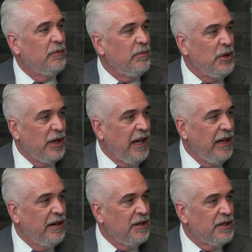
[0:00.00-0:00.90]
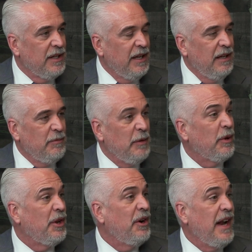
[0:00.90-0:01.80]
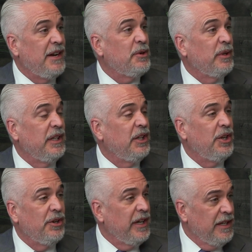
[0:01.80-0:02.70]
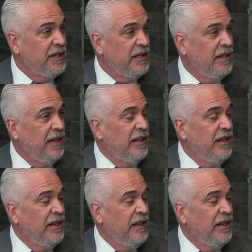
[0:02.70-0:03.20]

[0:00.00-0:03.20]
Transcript: communicators, people that are naturally curious,